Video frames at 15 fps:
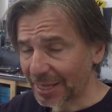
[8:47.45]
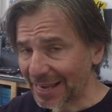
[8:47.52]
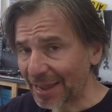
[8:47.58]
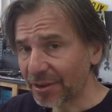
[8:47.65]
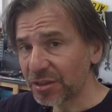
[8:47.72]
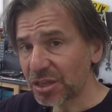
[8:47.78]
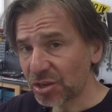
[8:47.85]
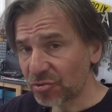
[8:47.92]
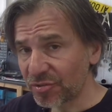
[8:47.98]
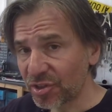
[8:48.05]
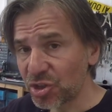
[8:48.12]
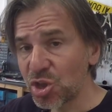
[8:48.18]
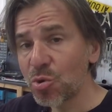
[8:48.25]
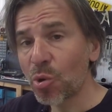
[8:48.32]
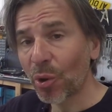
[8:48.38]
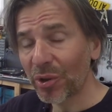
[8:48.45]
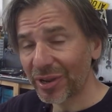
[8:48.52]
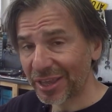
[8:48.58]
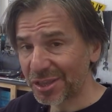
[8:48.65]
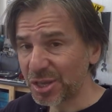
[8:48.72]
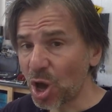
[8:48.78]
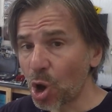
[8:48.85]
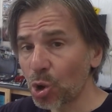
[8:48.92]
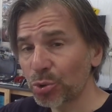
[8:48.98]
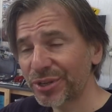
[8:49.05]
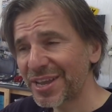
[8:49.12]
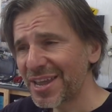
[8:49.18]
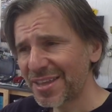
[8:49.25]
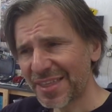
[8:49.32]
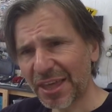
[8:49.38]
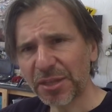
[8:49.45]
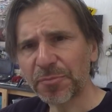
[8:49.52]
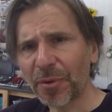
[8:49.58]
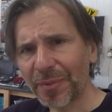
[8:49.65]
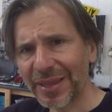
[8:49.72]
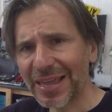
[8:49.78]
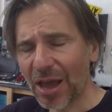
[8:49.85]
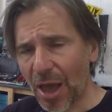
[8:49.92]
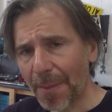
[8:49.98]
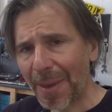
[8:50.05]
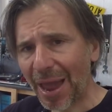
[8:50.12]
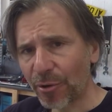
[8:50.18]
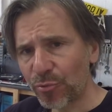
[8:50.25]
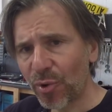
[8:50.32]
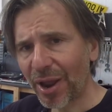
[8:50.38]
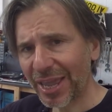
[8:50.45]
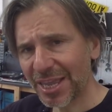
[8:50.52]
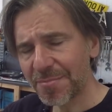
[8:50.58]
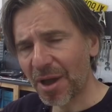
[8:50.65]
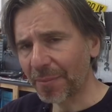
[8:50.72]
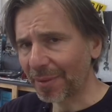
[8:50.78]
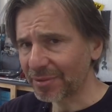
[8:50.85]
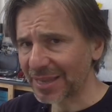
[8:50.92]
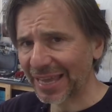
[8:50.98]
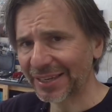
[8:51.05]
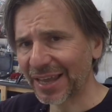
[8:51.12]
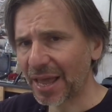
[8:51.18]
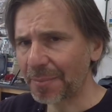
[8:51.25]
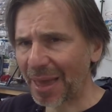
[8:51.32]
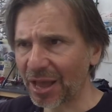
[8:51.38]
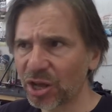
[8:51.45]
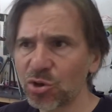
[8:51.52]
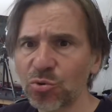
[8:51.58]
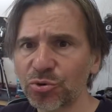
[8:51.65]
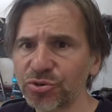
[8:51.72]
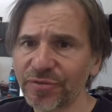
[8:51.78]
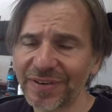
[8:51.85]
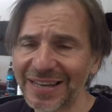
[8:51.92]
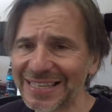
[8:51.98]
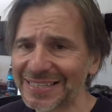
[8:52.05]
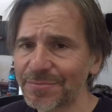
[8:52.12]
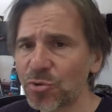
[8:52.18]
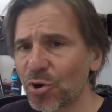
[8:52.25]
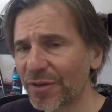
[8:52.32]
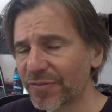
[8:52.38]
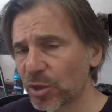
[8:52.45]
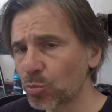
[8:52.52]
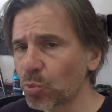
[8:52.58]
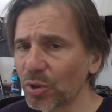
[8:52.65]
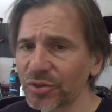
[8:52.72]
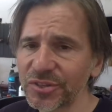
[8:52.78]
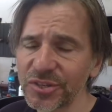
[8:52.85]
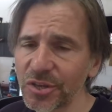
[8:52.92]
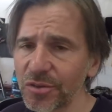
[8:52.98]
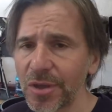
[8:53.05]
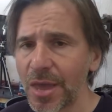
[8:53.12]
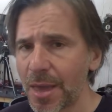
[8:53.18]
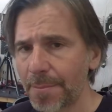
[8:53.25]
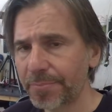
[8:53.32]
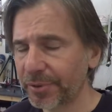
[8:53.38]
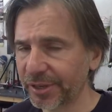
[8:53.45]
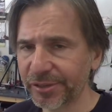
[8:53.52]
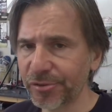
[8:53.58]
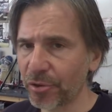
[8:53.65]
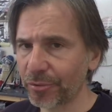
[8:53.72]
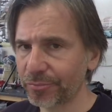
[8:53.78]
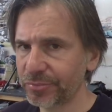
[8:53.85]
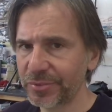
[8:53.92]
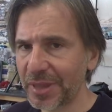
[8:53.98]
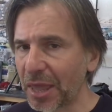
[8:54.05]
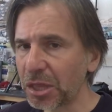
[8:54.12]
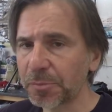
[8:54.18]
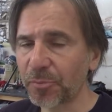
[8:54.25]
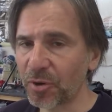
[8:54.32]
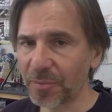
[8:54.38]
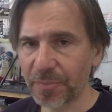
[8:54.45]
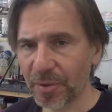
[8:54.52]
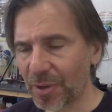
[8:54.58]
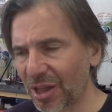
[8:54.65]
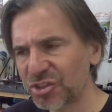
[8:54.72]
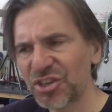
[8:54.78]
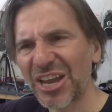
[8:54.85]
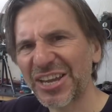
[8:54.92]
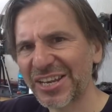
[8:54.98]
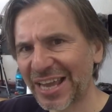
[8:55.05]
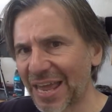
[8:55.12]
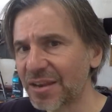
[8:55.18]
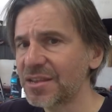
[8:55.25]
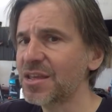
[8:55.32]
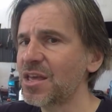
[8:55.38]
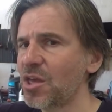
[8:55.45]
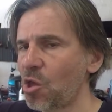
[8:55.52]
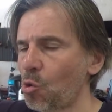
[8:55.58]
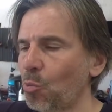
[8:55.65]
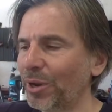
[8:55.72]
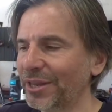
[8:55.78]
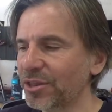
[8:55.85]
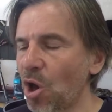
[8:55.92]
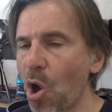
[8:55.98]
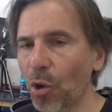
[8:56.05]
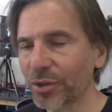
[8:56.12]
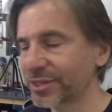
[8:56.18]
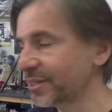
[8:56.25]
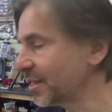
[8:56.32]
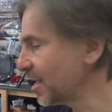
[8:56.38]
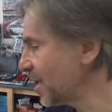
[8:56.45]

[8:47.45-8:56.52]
Now considering the new oil is cold, that's probably about right. You might be able to add about 1/4 of a litre more if you want to, but it's not desperate. But I'll check it again when it's hot.